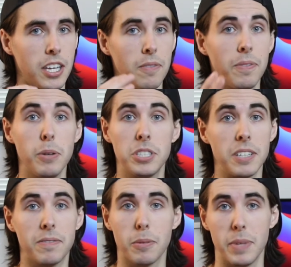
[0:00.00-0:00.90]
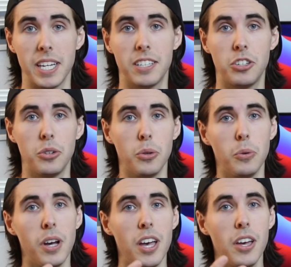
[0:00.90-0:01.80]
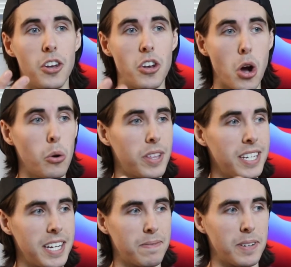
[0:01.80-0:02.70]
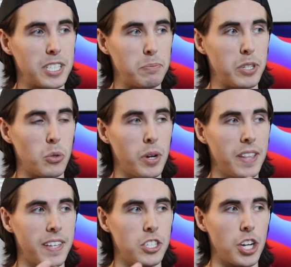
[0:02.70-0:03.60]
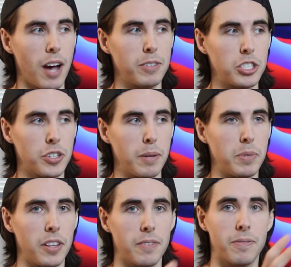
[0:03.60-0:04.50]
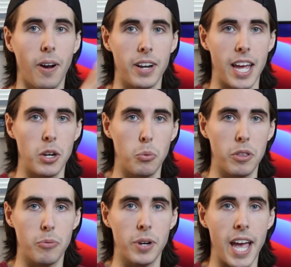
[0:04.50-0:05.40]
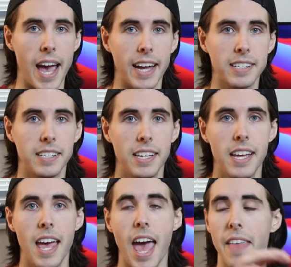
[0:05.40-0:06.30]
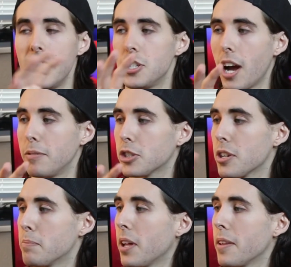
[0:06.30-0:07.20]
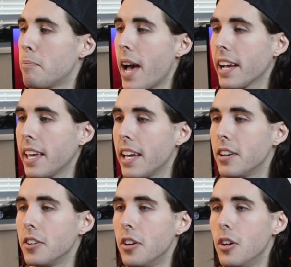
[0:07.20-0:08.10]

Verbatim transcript: confusing for me to know the difference between the JavaScript on the front end with React and the JavaScript on the back end